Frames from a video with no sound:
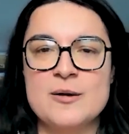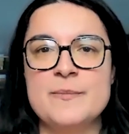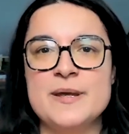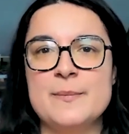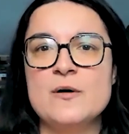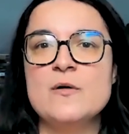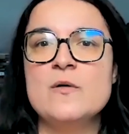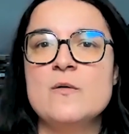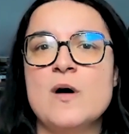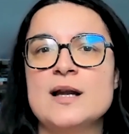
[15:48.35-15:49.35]
people
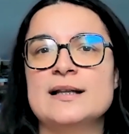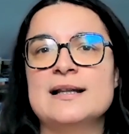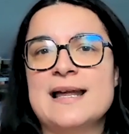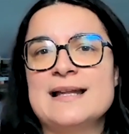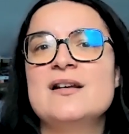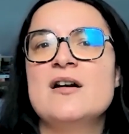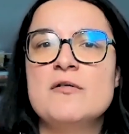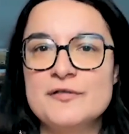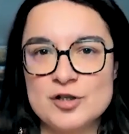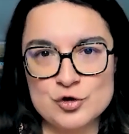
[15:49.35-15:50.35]
who want to let go
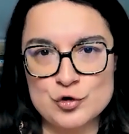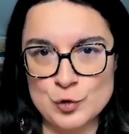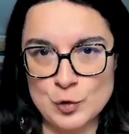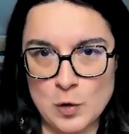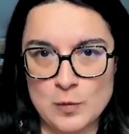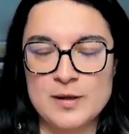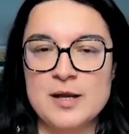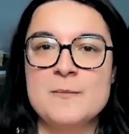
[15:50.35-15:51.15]
of control,